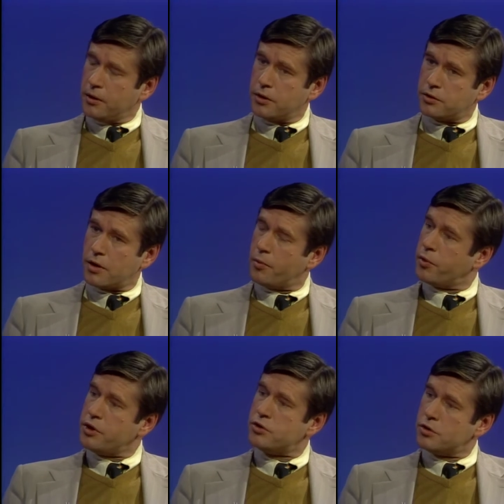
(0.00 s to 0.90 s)
There's some
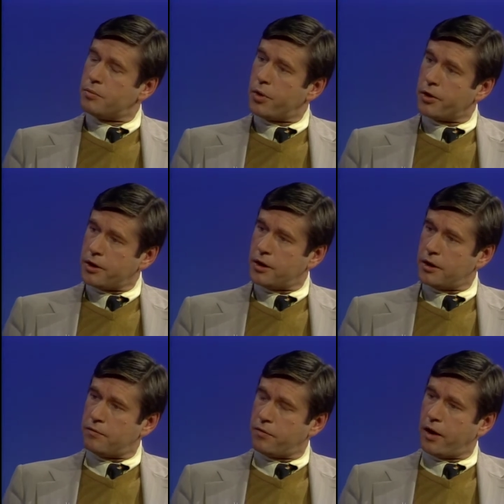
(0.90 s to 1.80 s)
reason to
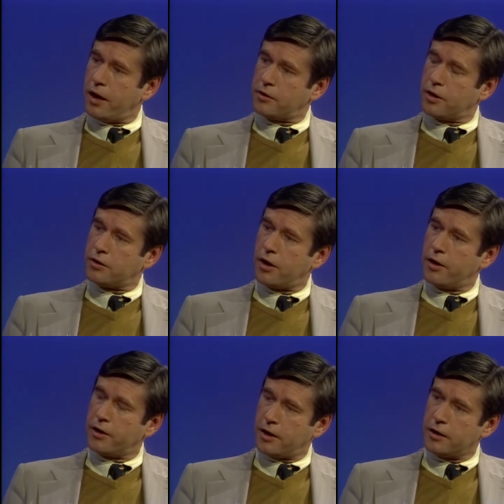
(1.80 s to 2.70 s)
believe that the
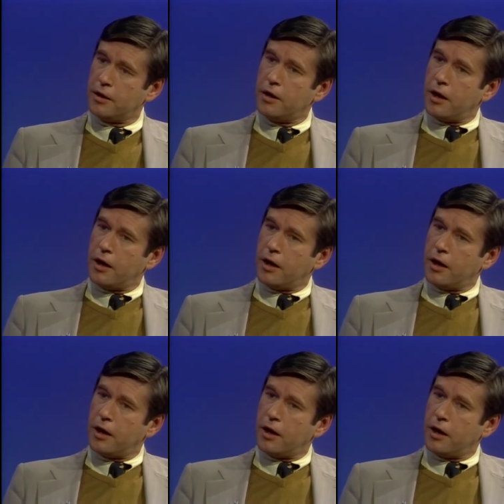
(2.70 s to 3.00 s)
targeting